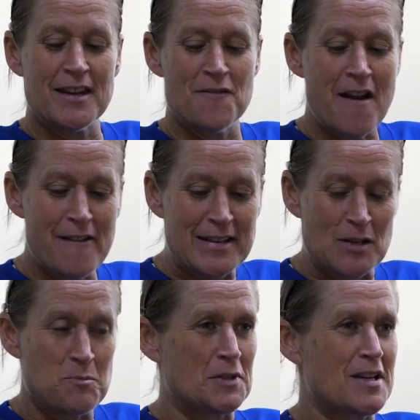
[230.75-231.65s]
In very
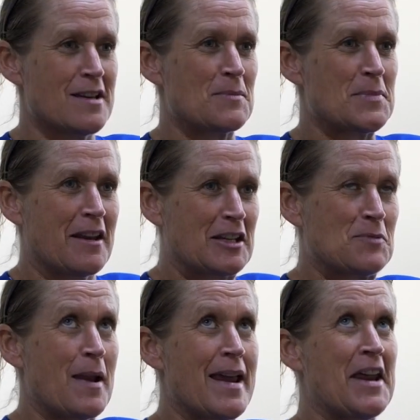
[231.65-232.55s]
simple terms, I'll
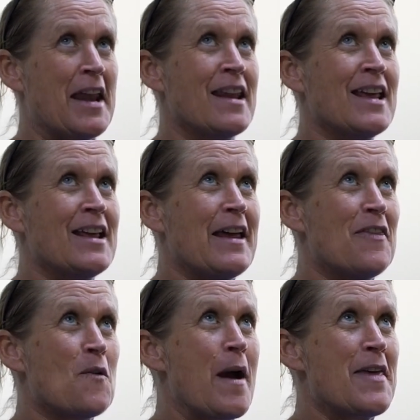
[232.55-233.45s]
explain it in
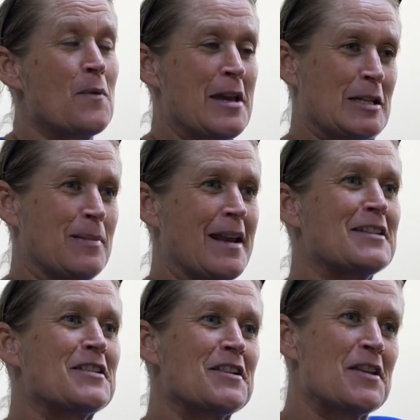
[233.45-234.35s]
the way that we explain it
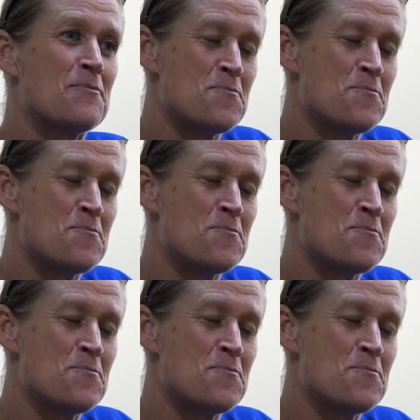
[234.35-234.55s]
to the